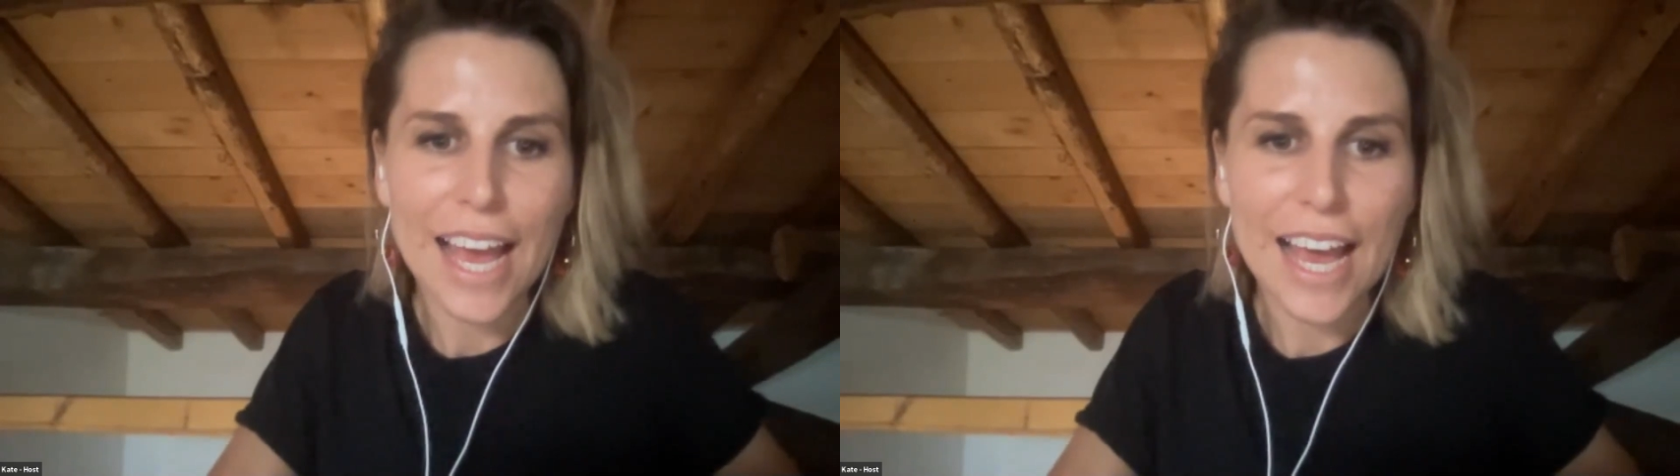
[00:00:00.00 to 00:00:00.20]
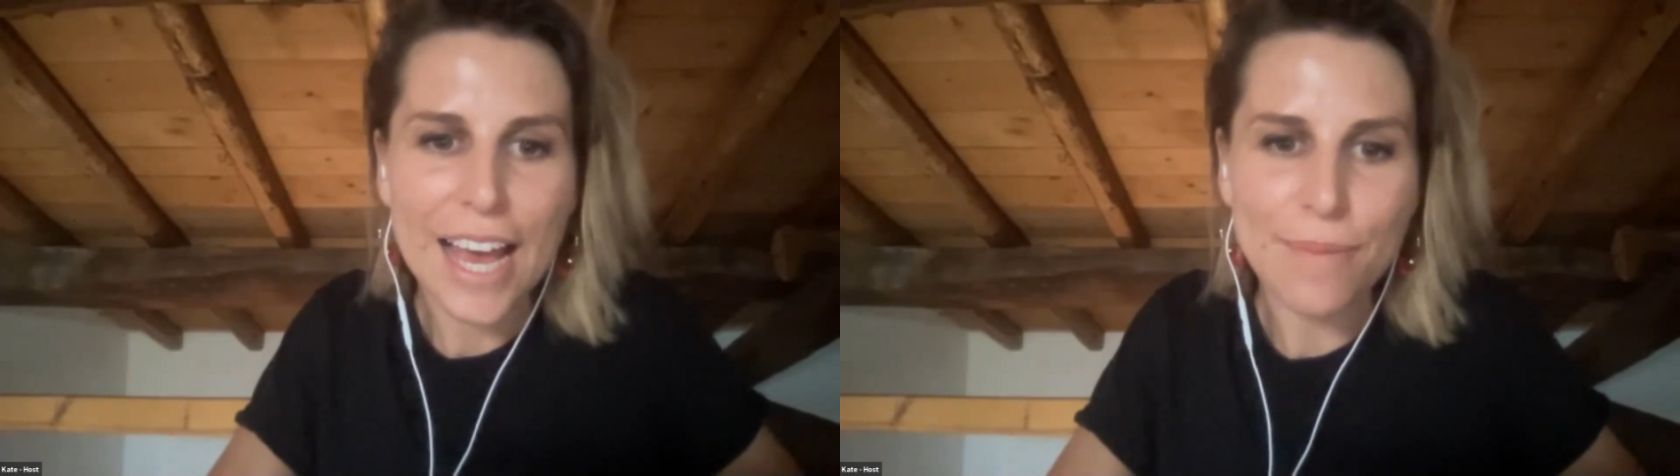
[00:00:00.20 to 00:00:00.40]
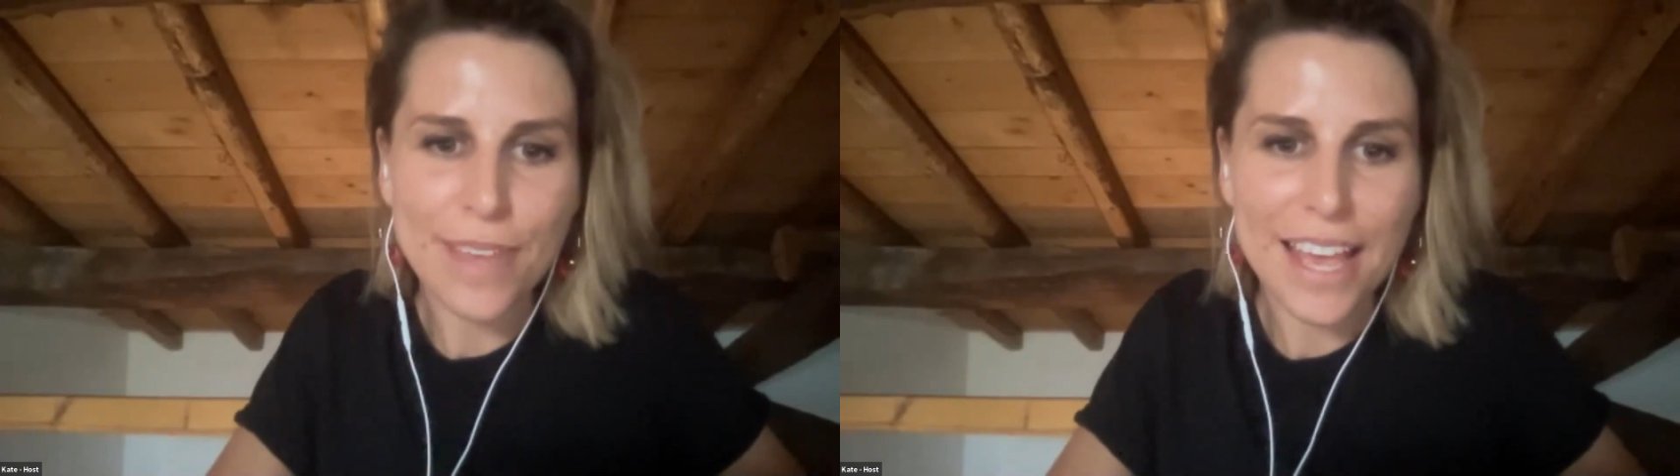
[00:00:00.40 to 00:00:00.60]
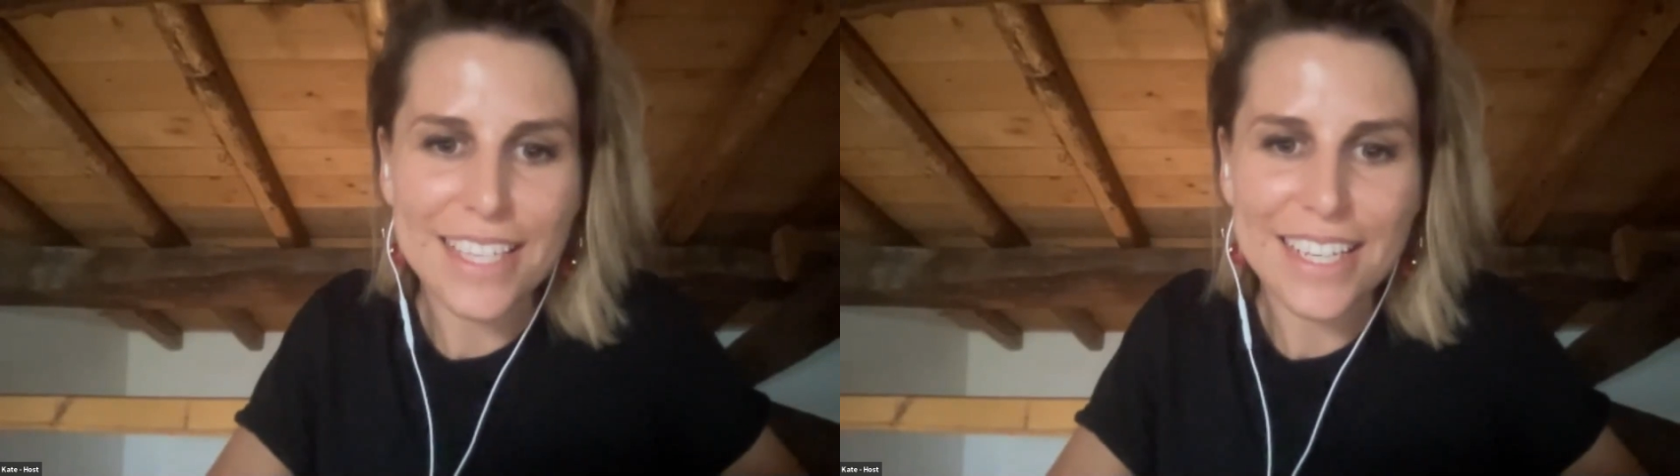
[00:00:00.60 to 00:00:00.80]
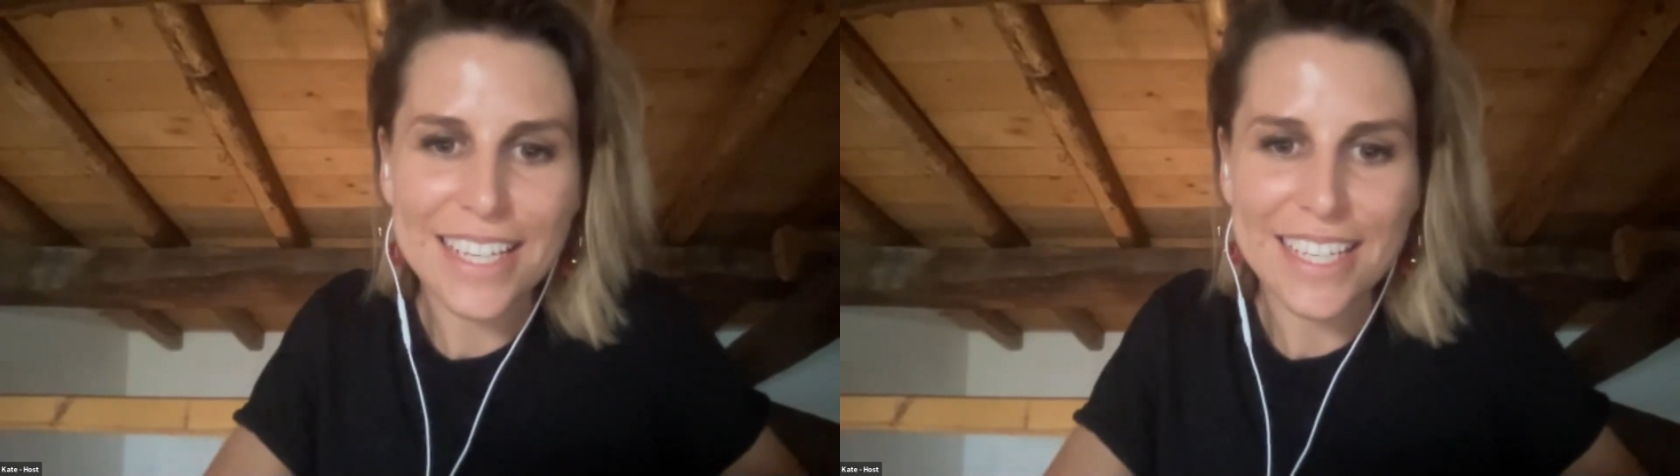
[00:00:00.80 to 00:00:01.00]

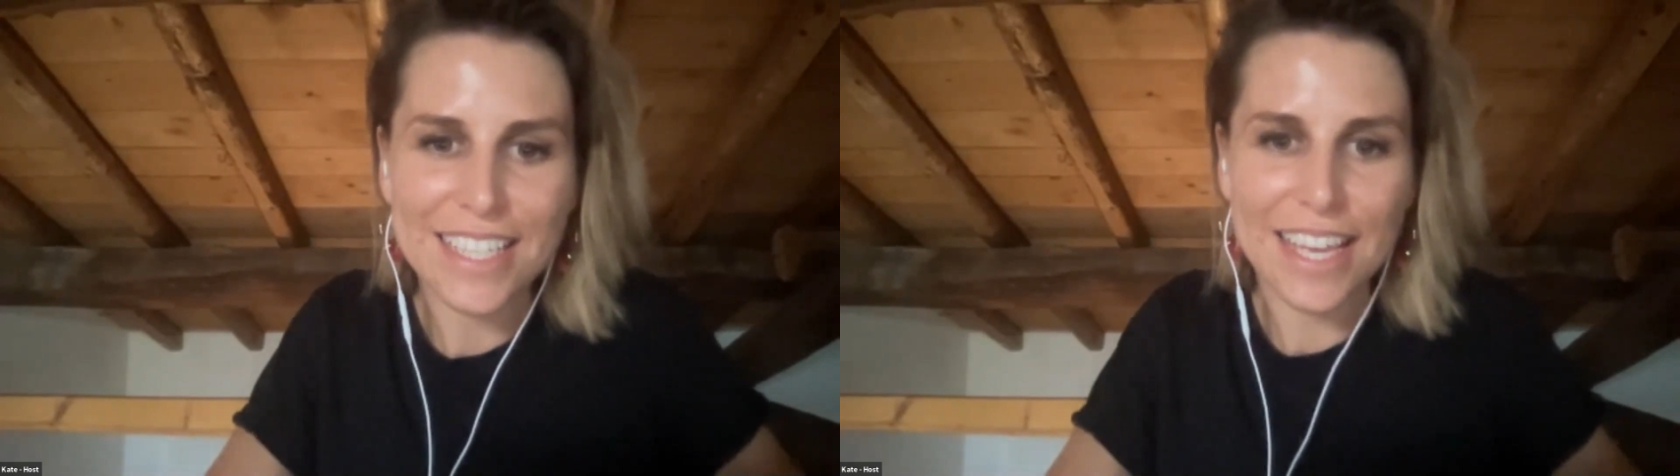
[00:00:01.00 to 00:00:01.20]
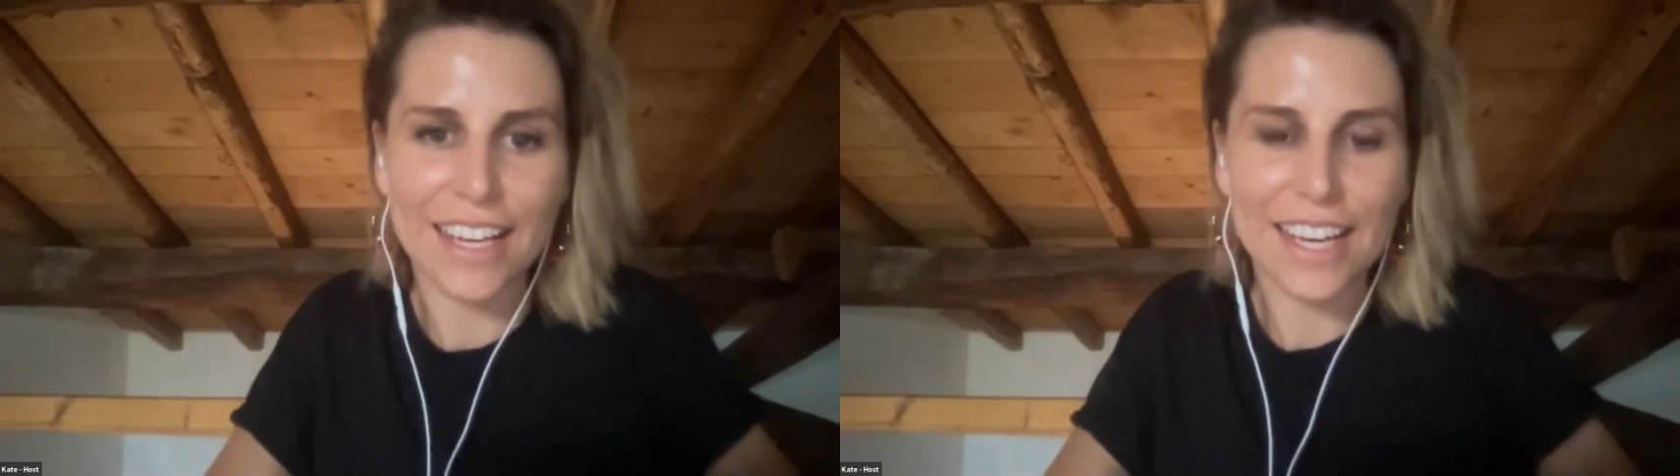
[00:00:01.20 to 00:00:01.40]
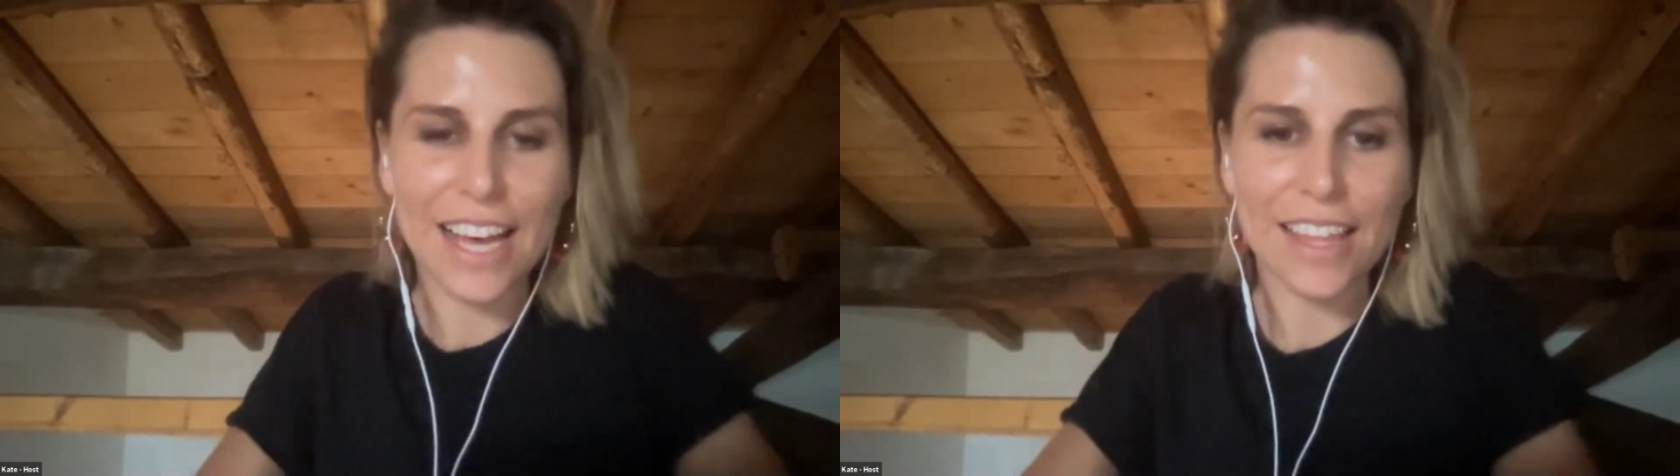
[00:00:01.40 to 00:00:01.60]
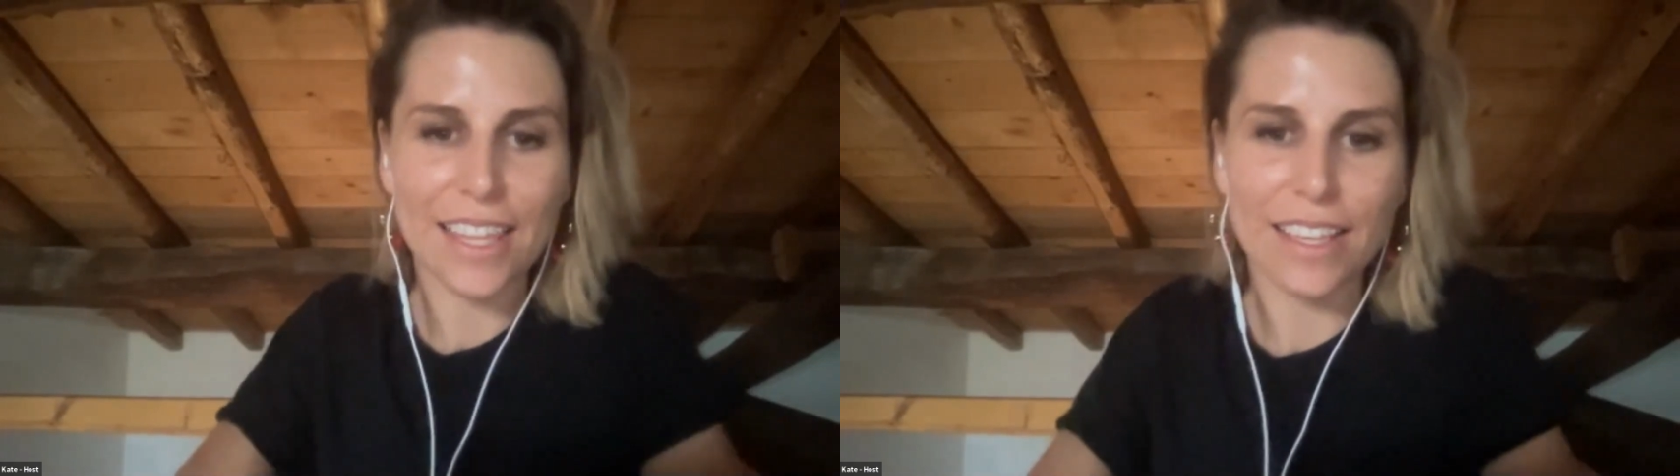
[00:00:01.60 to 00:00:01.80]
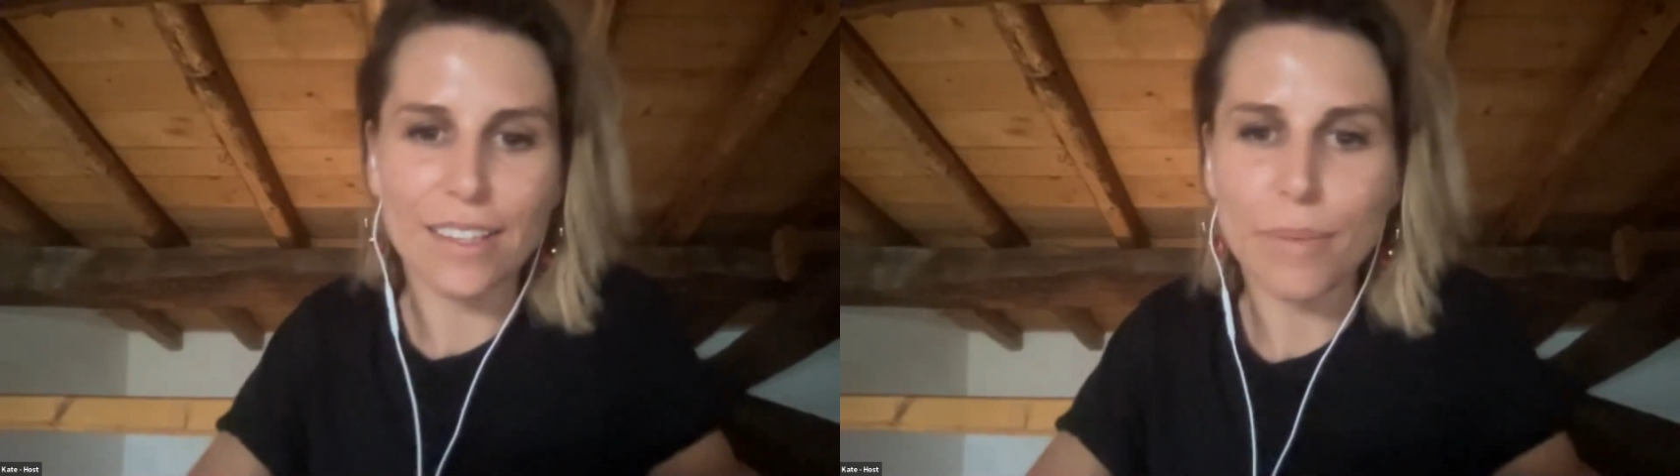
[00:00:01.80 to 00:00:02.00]
Cassidy is our
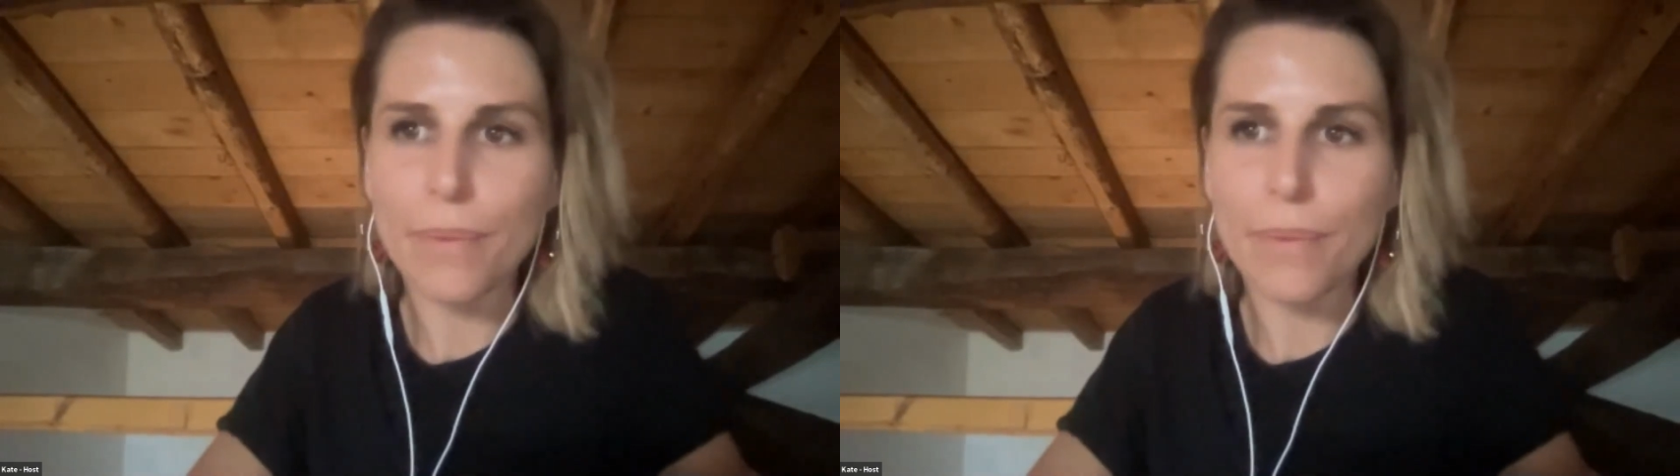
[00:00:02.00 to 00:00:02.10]
other